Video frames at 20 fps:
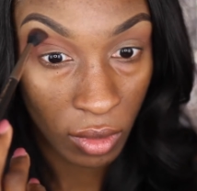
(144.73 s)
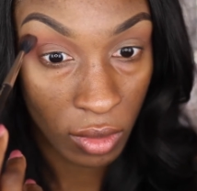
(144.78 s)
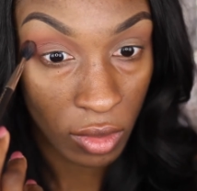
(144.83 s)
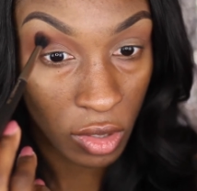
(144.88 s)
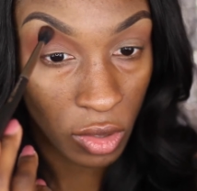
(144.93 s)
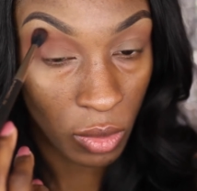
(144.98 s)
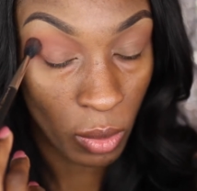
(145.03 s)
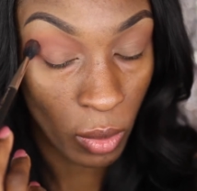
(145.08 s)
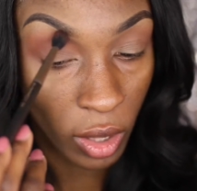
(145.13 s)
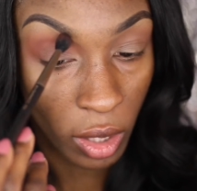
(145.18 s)

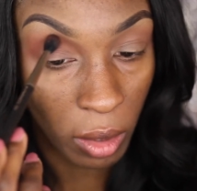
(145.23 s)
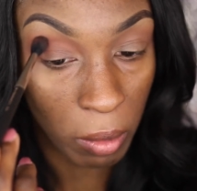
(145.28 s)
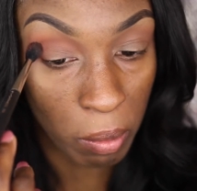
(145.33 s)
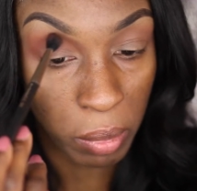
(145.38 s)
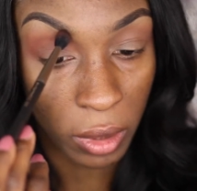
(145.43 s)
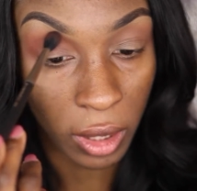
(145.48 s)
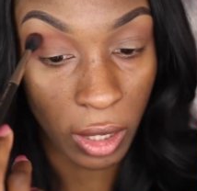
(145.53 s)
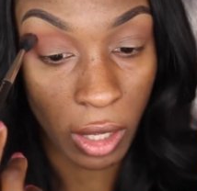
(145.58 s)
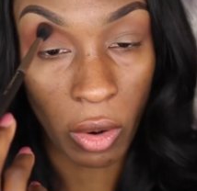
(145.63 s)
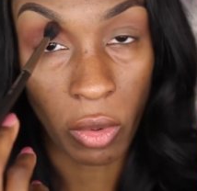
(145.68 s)
Just really
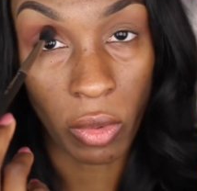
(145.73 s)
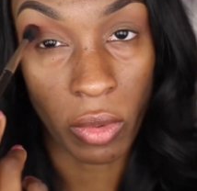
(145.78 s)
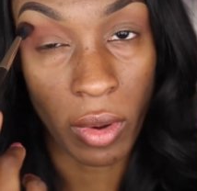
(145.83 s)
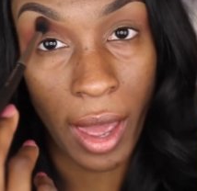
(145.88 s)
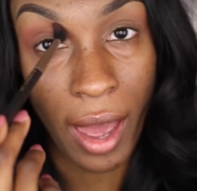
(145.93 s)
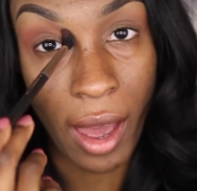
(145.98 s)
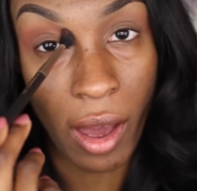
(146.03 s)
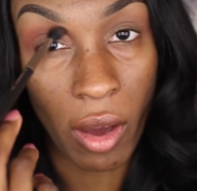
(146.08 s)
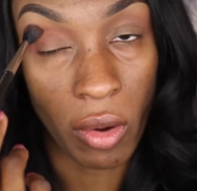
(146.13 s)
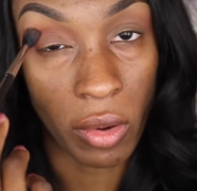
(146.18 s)
blown
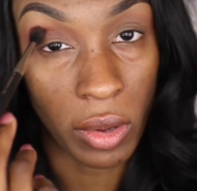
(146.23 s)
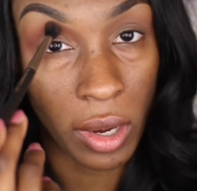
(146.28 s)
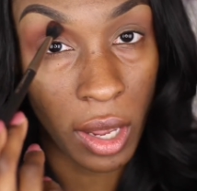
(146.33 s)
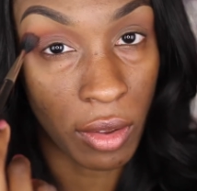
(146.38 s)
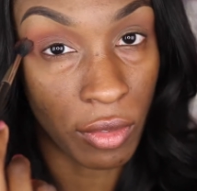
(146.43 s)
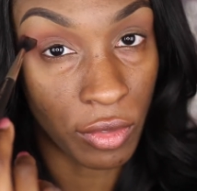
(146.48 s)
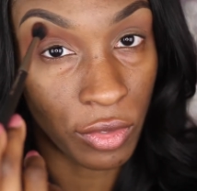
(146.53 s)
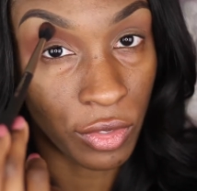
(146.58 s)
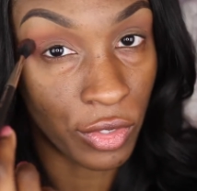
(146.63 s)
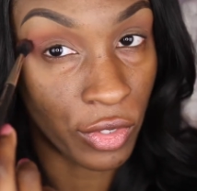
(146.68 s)
out
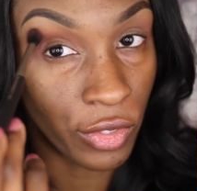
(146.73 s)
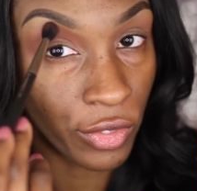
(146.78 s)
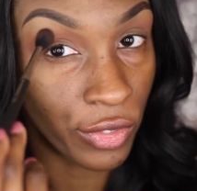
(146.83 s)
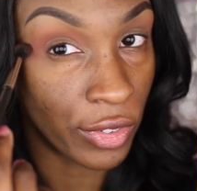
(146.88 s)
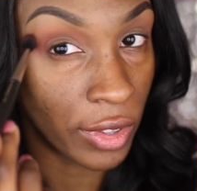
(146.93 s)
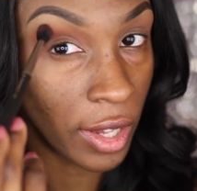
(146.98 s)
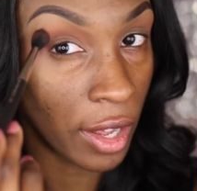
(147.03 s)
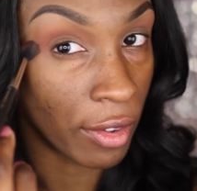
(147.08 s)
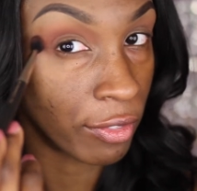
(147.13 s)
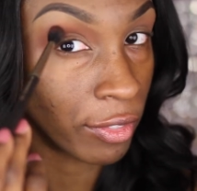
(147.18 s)
and
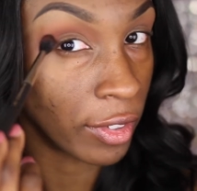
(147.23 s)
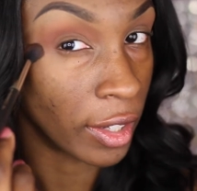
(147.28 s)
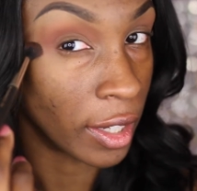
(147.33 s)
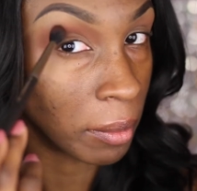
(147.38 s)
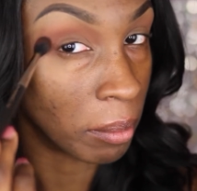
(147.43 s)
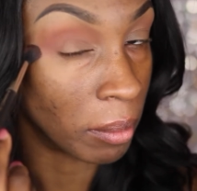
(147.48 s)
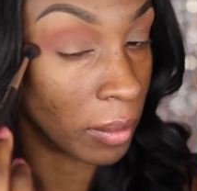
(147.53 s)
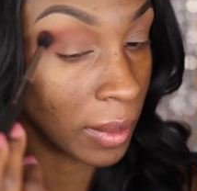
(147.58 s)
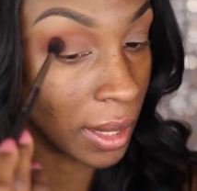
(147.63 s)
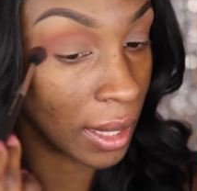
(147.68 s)
fluffy
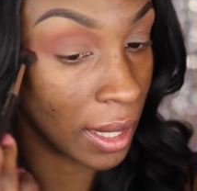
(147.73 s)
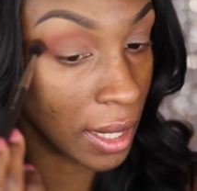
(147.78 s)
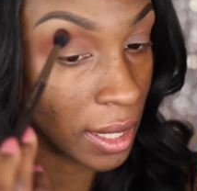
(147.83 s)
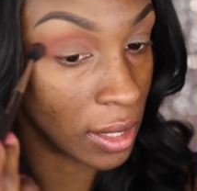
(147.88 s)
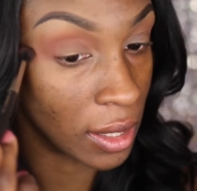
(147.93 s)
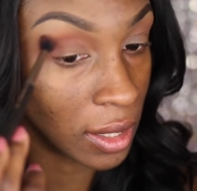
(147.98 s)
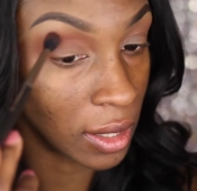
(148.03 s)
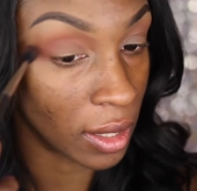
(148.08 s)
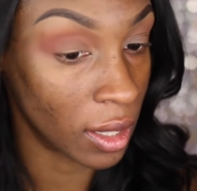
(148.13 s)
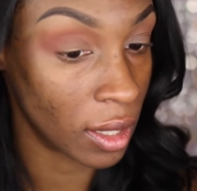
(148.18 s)
and
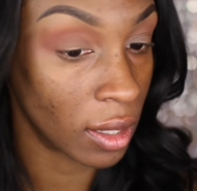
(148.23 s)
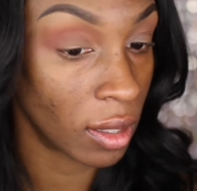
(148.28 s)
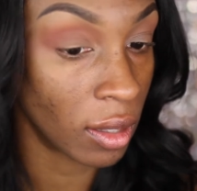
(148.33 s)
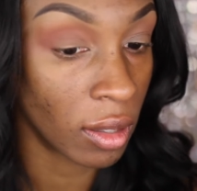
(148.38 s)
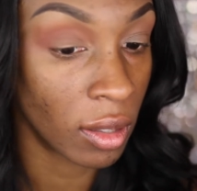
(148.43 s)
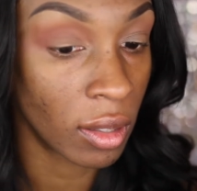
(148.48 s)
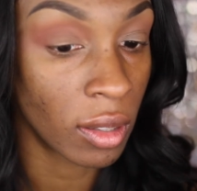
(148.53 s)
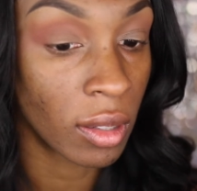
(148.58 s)
blended.